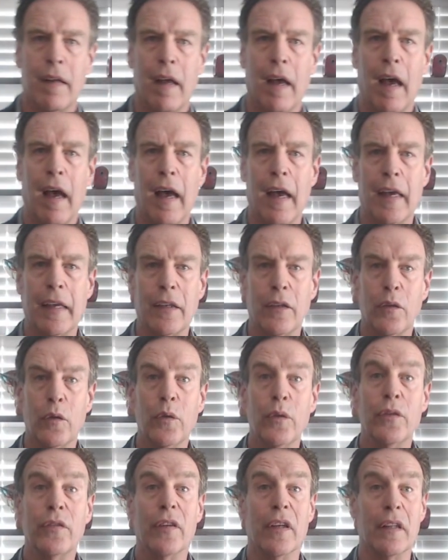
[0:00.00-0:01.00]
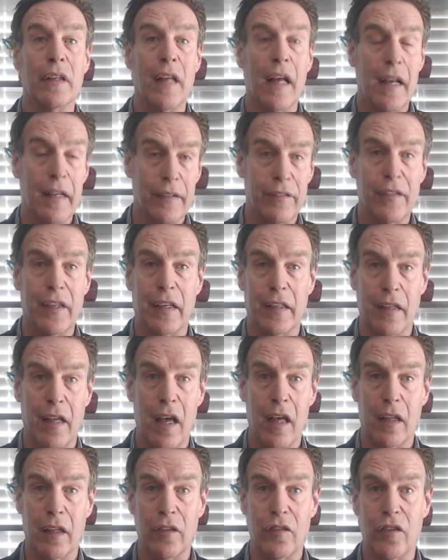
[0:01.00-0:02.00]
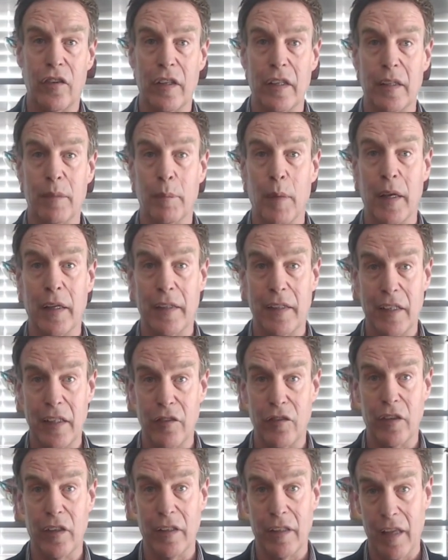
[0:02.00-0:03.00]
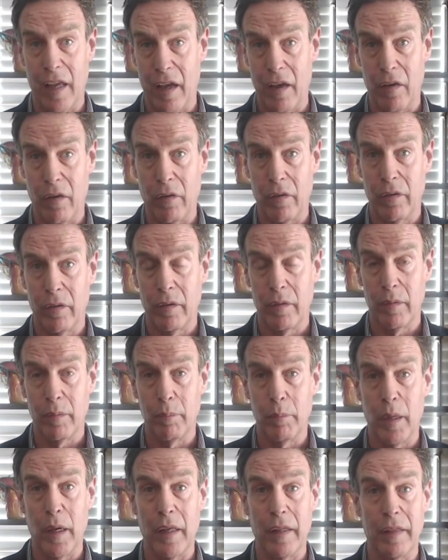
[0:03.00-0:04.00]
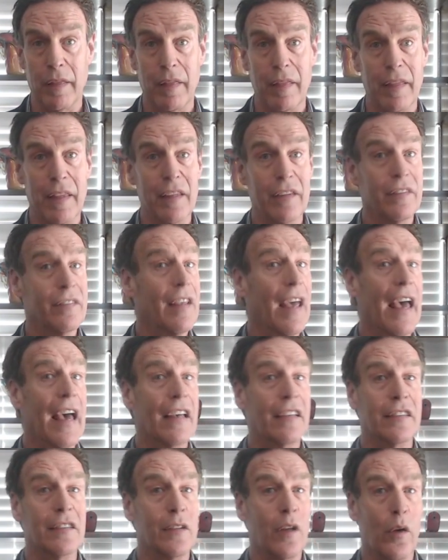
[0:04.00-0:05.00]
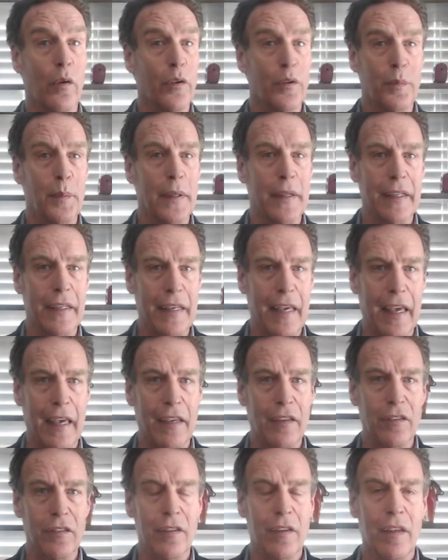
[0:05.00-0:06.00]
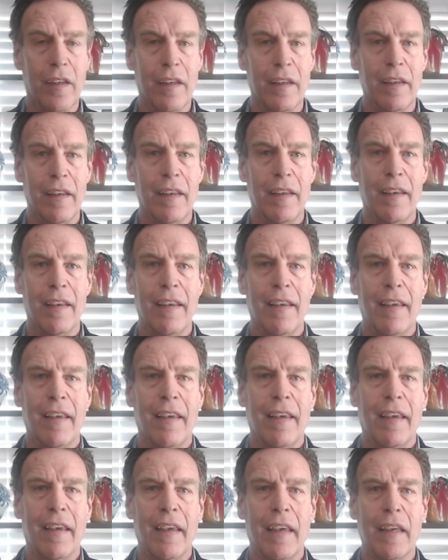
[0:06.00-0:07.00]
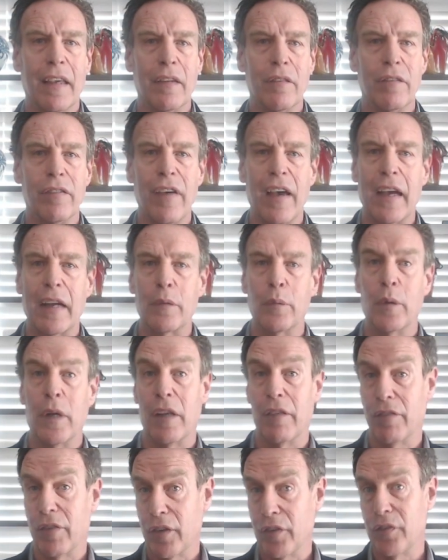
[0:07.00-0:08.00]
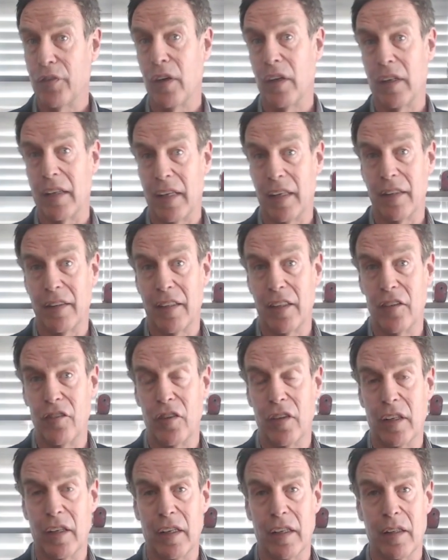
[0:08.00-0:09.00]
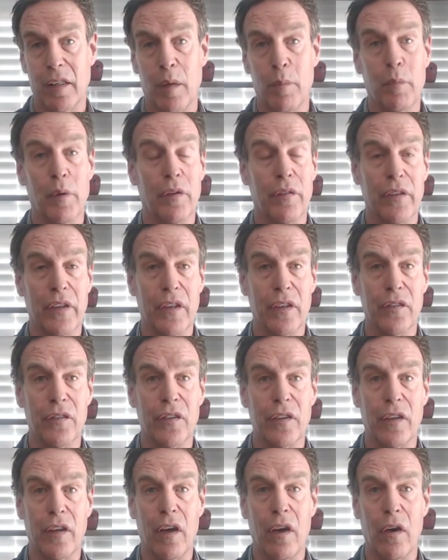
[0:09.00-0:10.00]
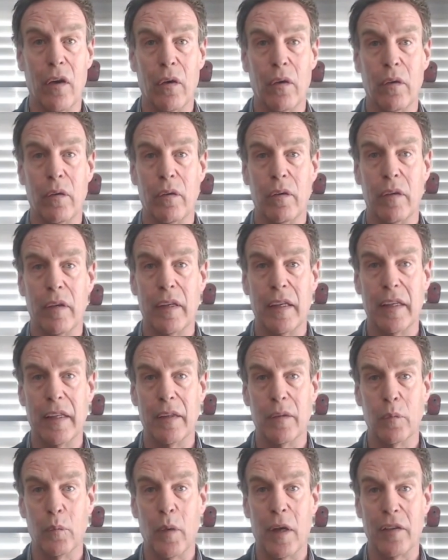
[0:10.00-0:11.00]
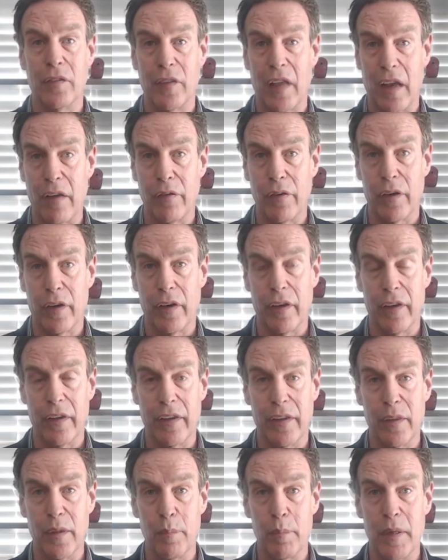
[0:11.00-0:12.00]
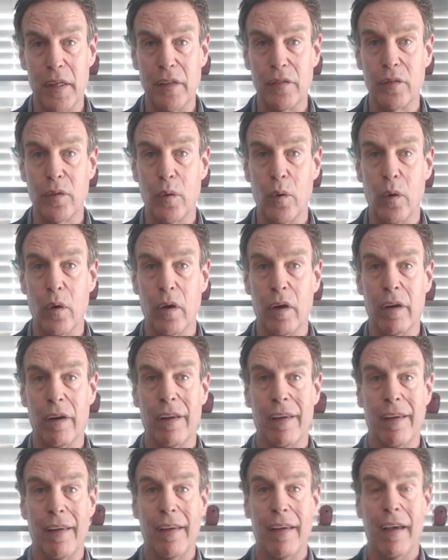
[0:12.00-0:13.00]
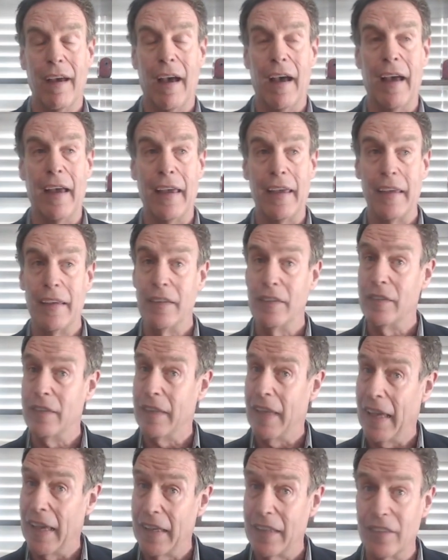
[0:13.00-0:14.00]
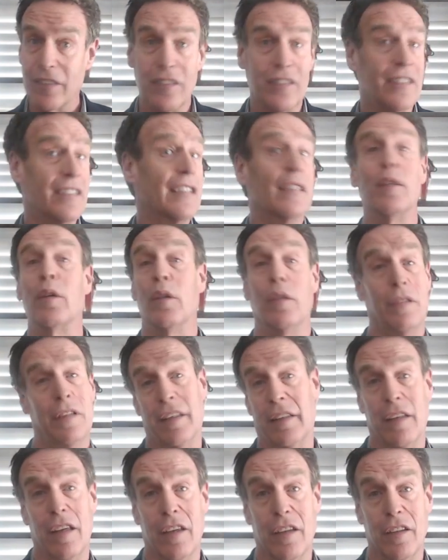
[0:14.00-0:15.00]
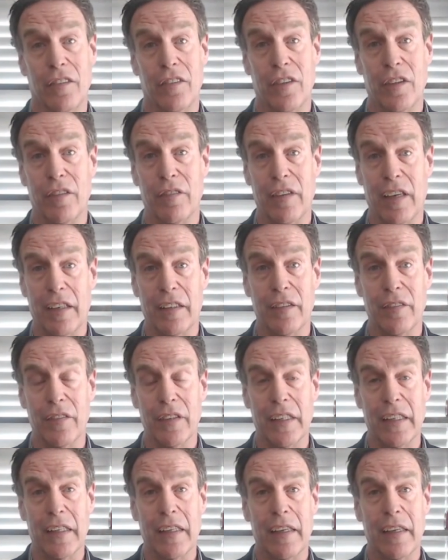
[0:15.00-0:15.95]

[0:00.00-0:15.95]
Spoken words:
I use a lot of technology in my teaching now, but this hasn't always been the case. In fact, when I first started out teaching a number of years ago in West Africa in the Peace Corps, I had zero technology effectively.